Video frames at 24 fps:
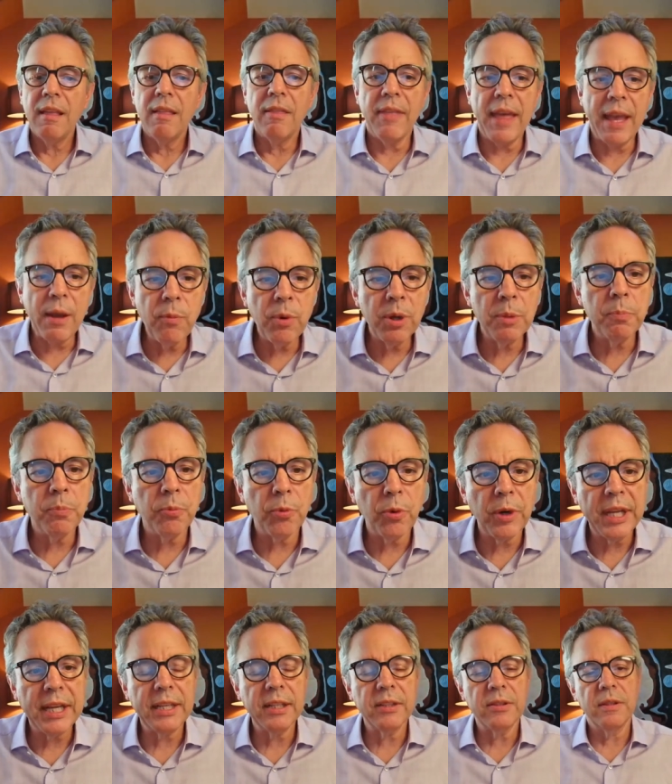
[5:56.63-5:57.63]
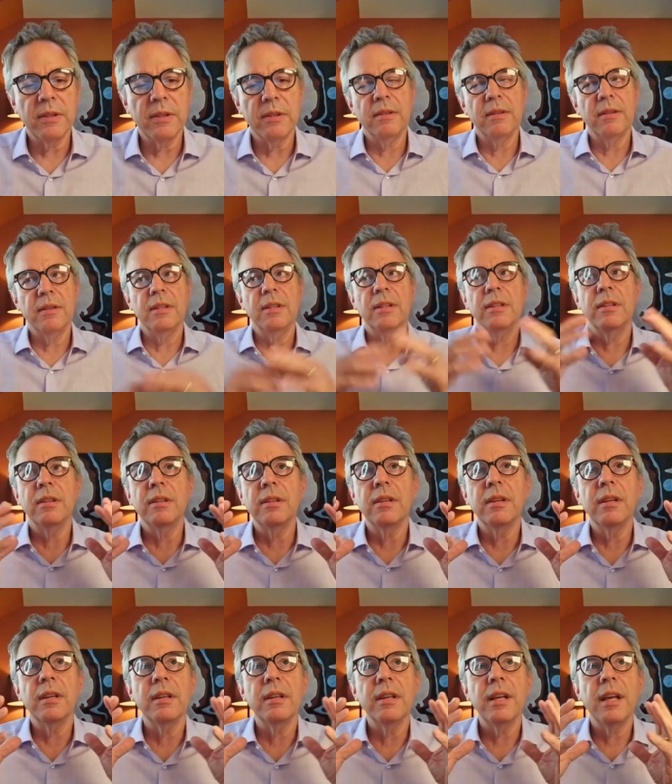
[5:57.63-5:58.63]
they would bring
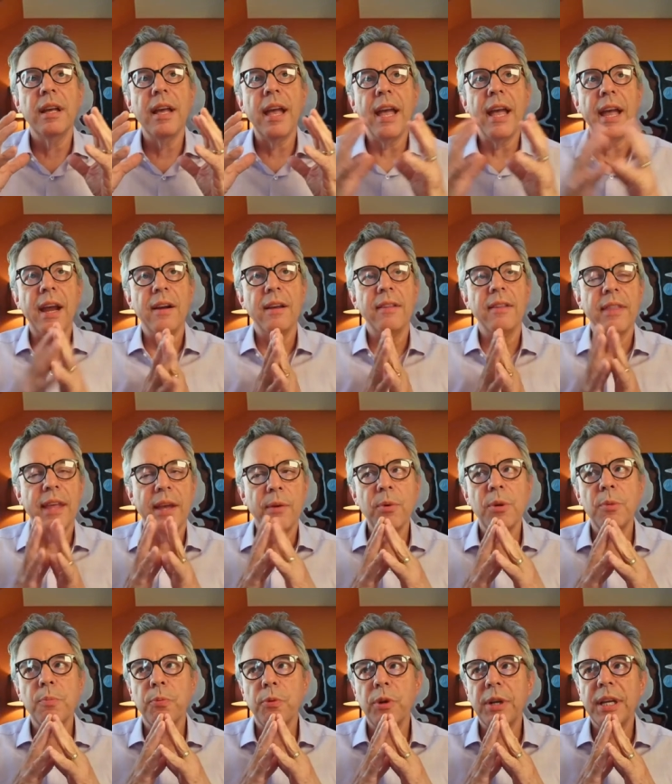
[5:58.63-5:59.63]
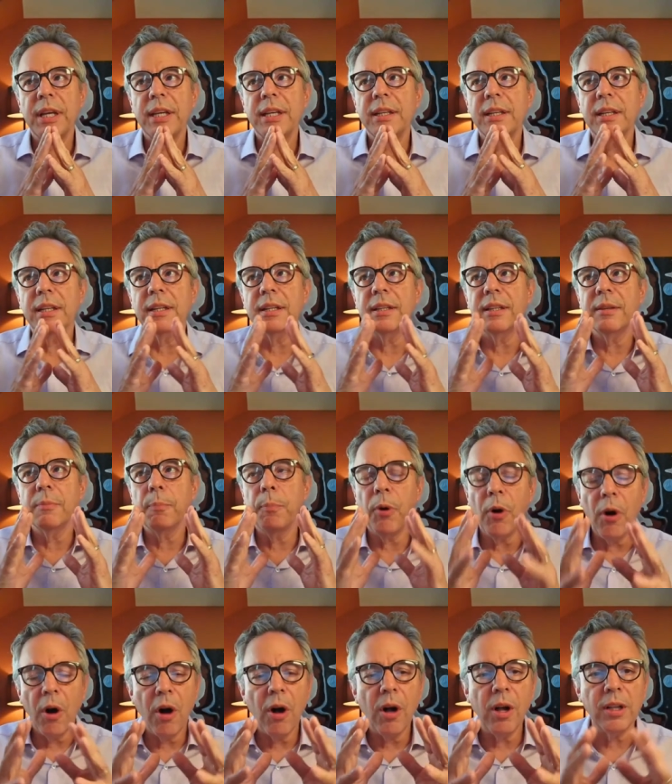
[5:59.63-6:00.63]
they would bring
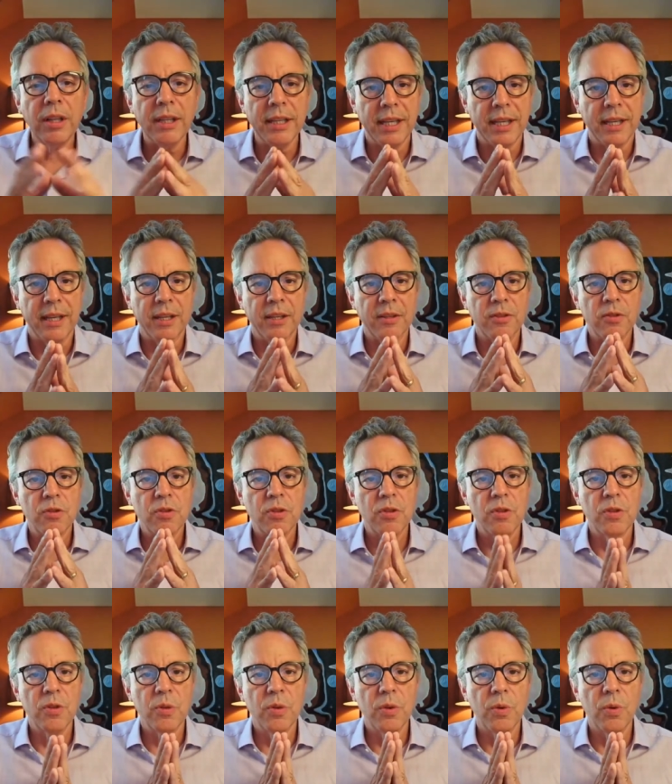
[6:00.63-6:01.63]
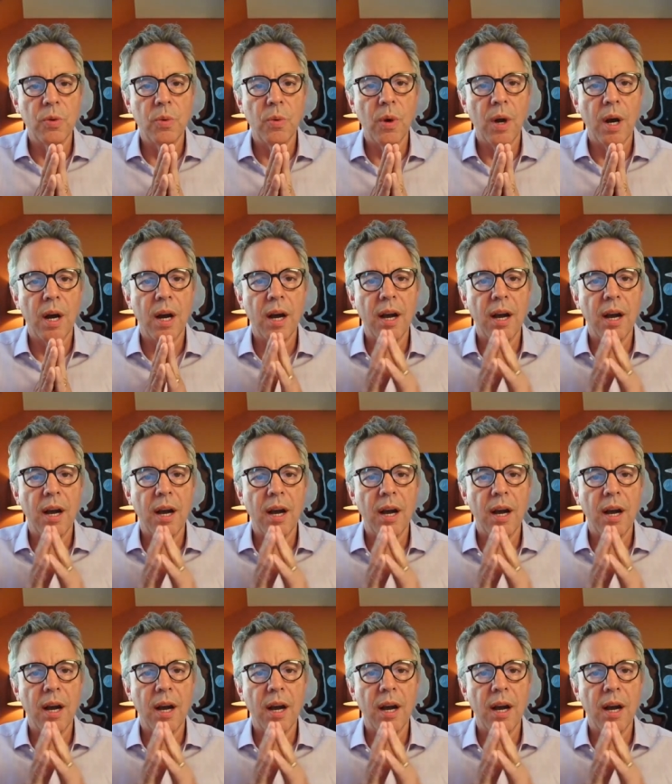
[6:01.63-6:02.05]
paul in to